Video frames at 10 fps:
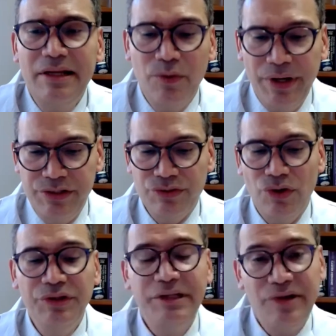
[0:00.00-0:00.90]
questions on the
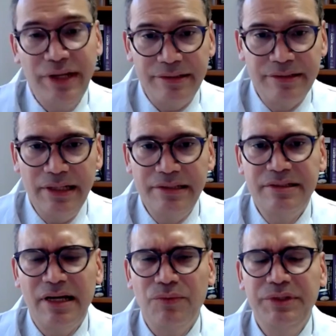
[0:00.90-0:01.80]
trends. Let's start
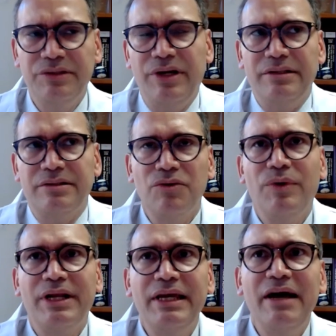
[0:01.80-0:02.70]
with the trends. What
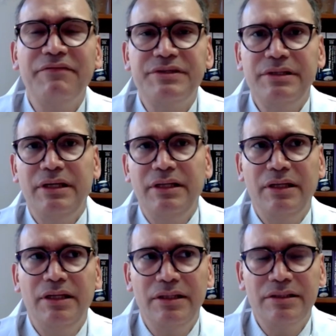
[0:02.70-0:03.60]
I have seen
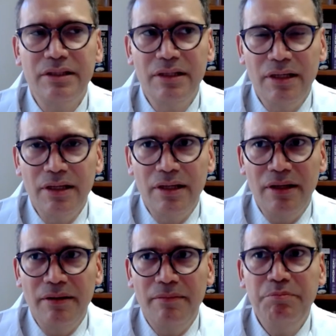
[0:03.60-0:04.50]
is,
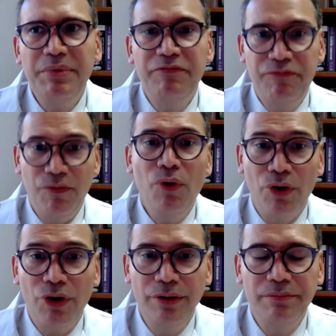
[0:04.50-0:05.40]

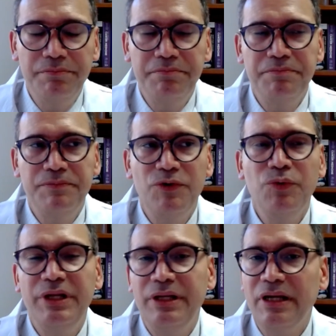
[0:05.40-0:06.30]
before,
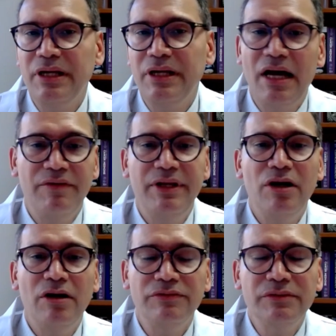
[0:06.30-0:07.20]
we didn't have
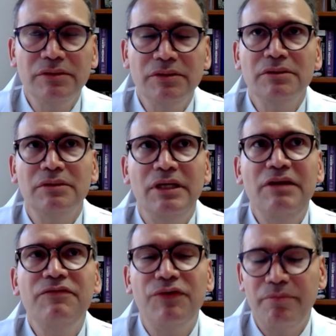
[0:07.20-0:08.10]
enough
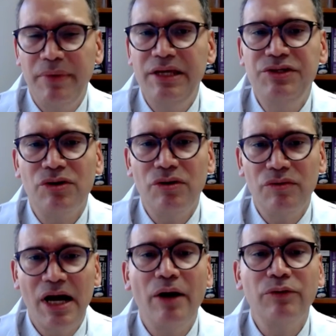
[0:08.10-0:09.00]
information on
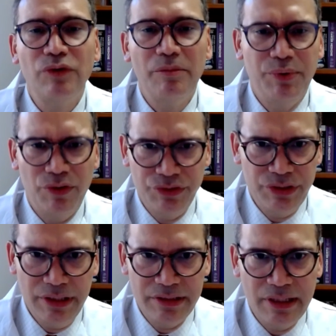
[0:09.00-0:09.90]
how to approach
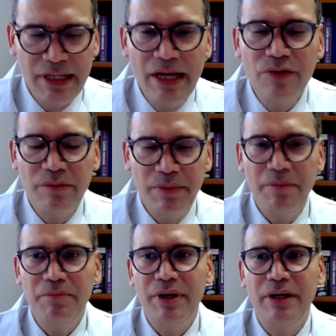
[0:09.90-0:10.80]
this. And I
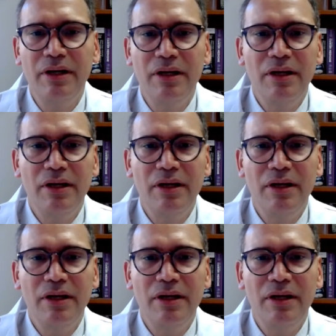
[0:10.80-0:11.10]
remember